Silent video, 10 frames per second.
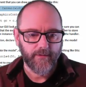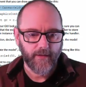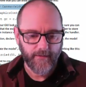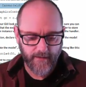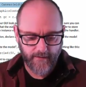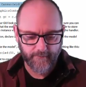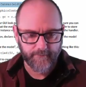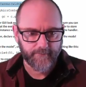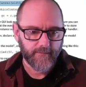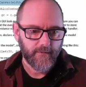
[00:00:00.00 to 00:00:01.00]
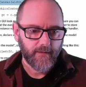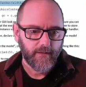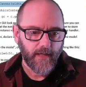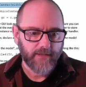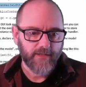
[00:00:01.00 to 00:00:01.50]
with nothing in it.
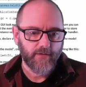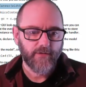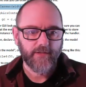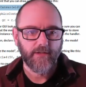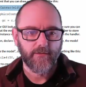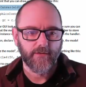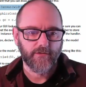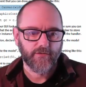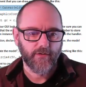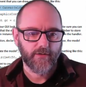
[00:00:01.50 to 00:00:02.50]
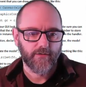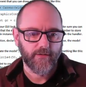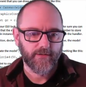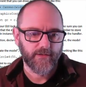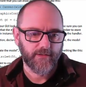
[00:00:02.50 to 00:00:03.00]
Actually, there is another
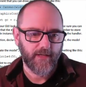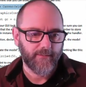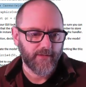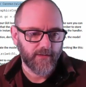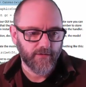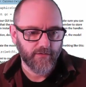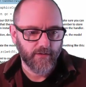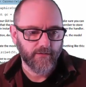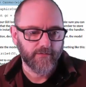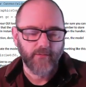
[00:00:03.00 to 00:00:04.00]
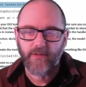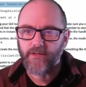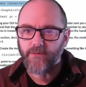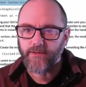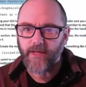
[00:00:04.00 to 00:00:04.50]
constructor that's just an empty constructor, so we
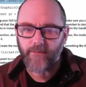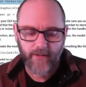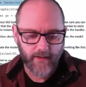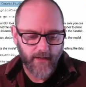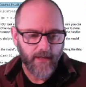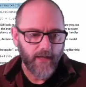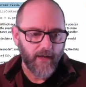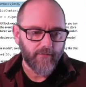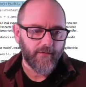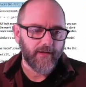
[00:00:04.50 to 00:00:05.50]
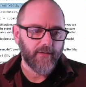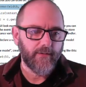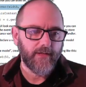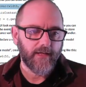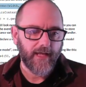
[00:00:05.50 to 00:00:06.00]
can do it that way. And finally,
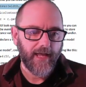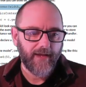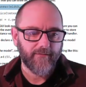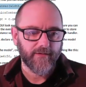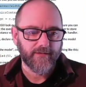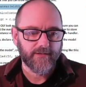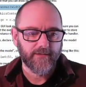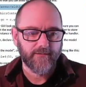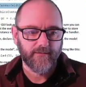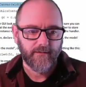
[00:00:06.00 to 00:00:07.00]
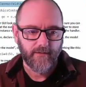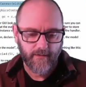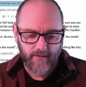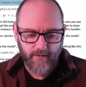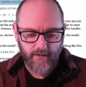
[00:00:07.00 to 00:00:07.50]
we need a canvas.
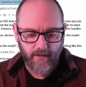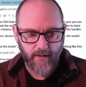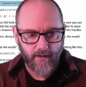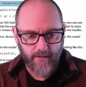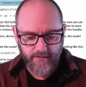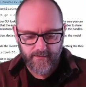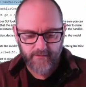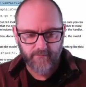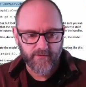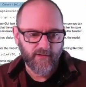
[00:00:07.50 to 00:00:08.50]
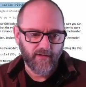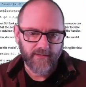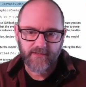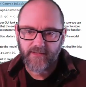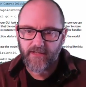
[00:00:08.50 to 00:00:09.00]
We'll just
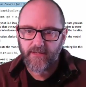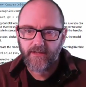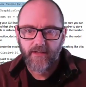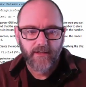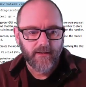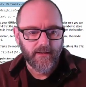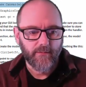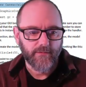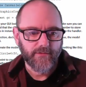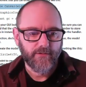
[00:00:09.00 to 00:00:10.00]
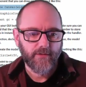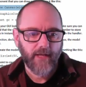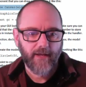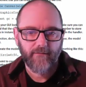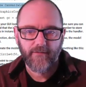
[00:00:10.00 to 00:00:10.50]
call it C equals new
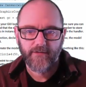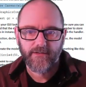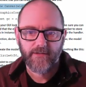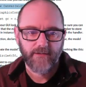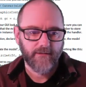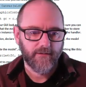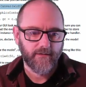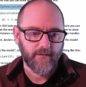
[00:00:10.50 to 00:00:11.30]
canvas.